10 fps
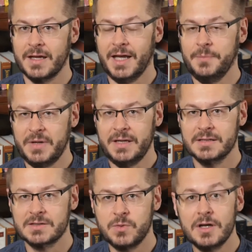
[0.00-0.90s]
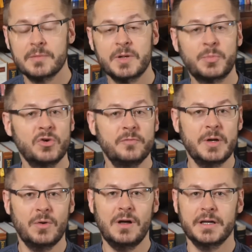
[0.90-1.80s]
AP is welcome to prove me
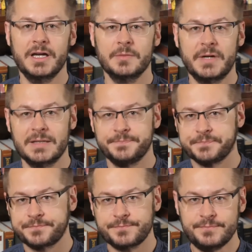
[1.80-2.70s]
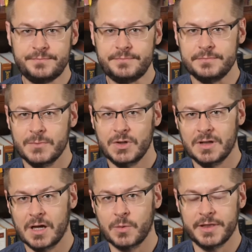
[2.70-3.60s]
wrong here, but Good
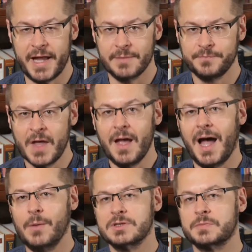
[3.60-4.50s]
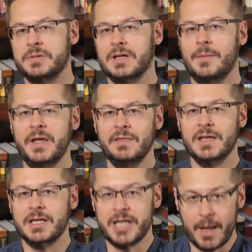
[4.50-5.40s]
luck with that. I was plumbing the
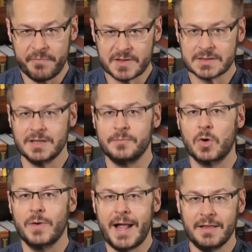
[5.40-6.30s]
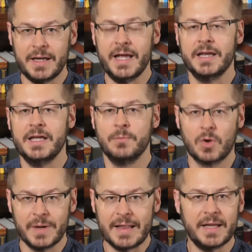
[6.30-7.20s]
depths of morality and
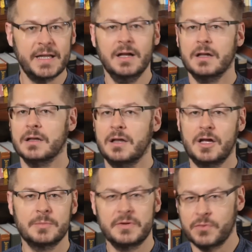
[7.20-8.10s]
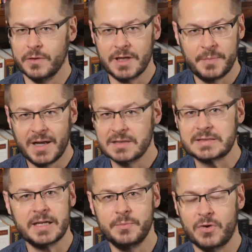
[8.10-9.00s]
immorality long before the
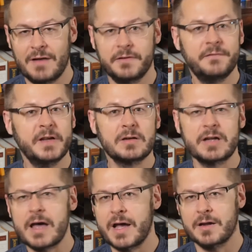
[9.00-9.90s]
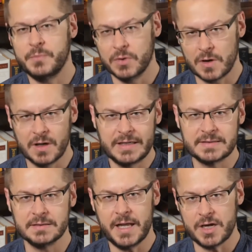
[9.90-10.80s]
apostate prophet figured out how to put on
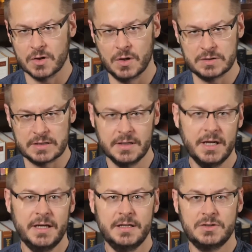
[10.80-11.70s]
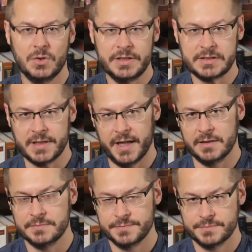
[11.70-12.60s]
his Lederhosen in Deutschland.